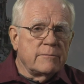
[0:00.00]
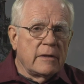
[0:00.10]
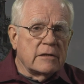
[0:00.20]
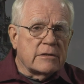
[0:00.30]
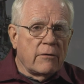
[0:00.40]

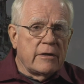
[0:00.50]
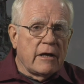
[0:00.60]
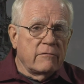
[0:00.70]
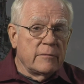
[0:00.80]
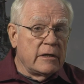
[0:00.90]
military
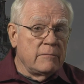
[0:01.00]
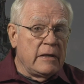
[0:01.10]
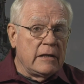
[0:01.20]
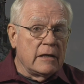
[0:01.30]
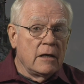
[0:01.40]
government and
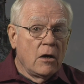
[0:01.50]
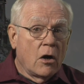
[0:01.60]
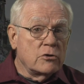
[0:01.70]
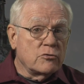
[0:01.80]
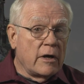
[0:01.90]
media
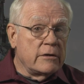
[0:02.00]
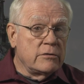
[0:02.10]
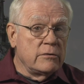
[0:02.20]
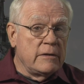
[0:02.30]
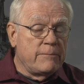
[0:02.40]
are trying
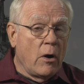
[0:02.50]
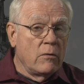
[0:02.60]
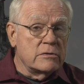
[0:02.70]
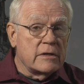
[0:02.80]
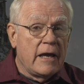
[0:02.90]
to
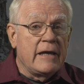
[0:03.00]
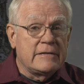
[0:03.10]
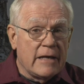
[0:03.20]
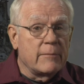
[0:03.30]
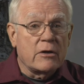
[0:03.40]
depose a
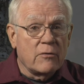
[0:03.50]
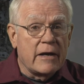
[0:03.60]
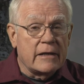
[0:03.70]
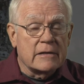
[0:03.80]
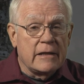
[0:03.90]

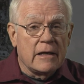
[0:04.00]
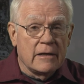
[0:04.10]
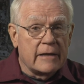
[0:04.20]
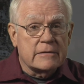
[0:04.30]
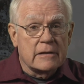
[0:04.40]
democratically
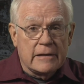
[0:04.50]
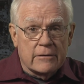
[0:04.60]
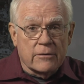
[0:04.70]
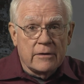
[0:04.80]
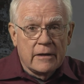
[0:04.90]
elected
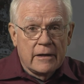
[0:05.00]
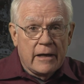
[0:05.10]
leader